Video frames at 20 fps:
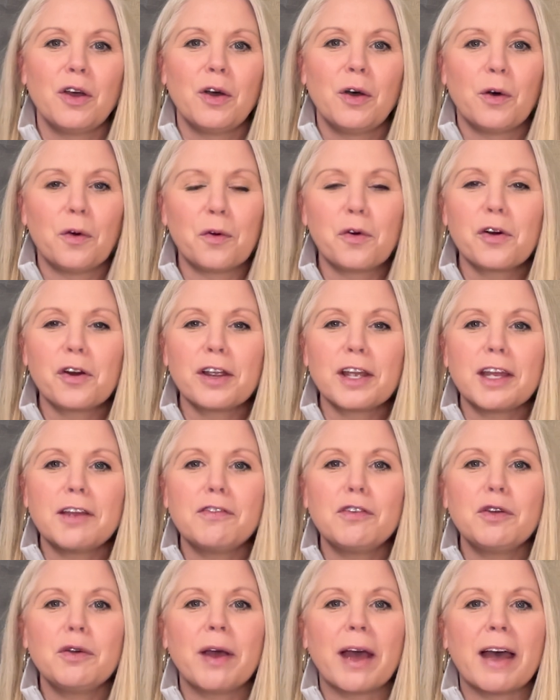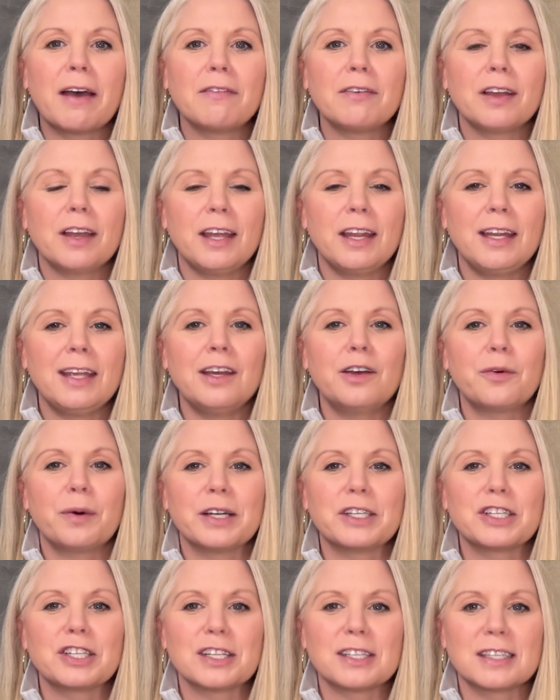or if you have any
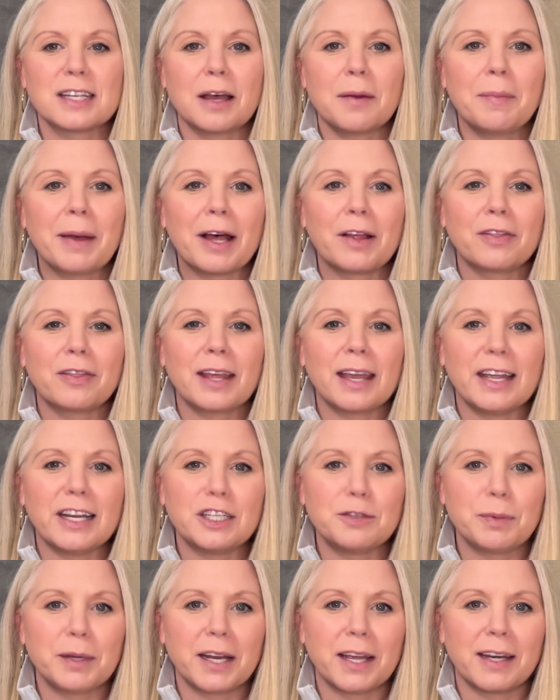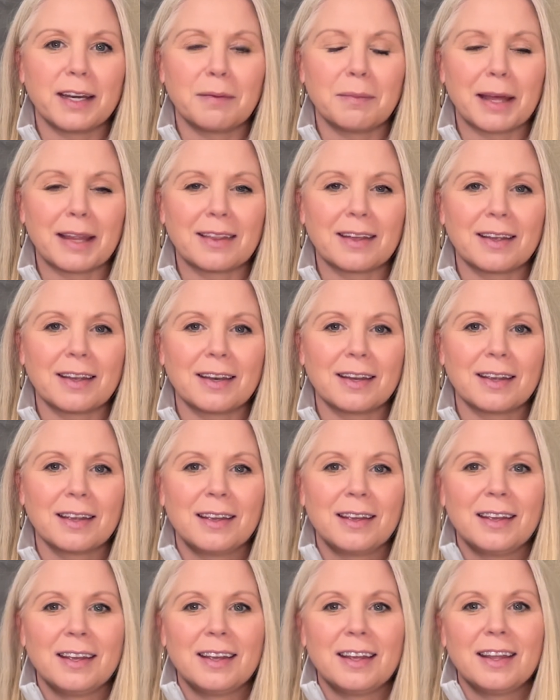questions about the HB90 method.
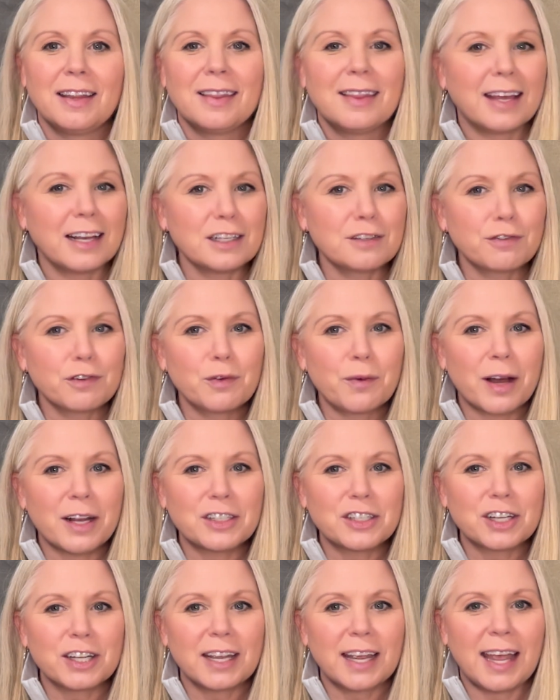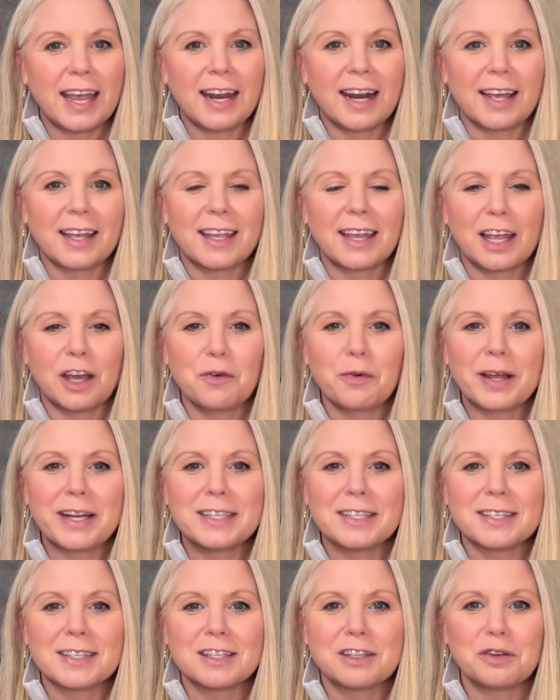Thanks for watching, and I can't wait
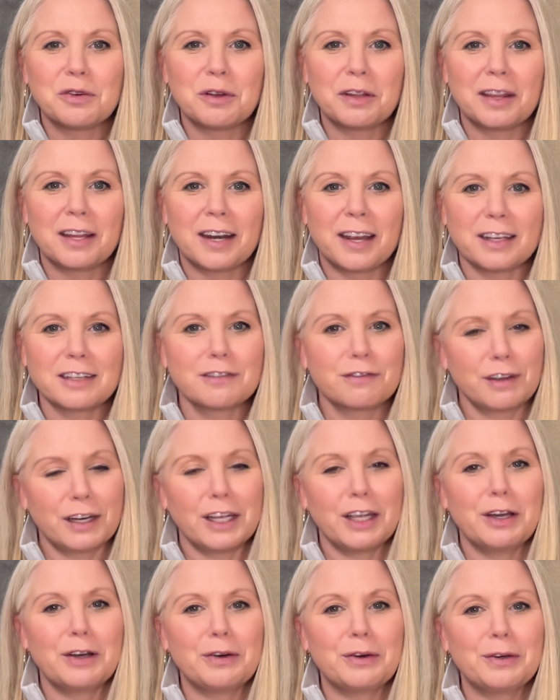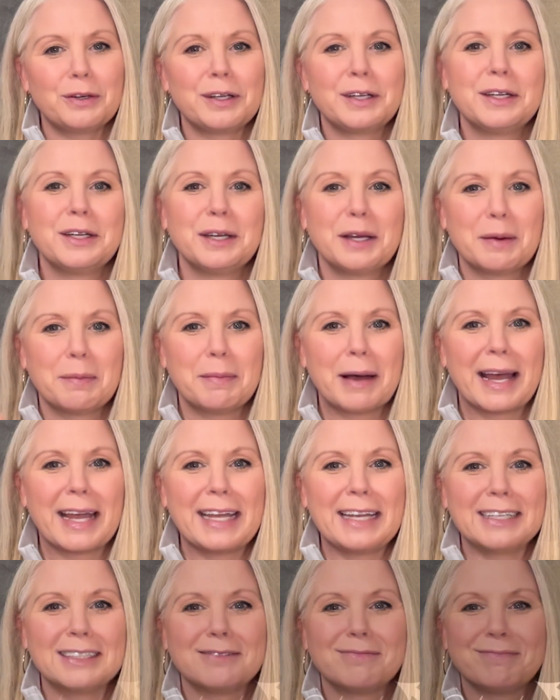to see you in the next video.
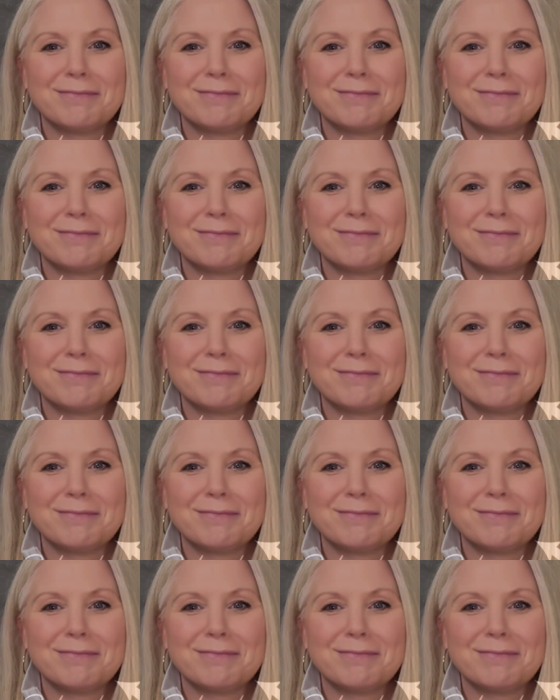Bye.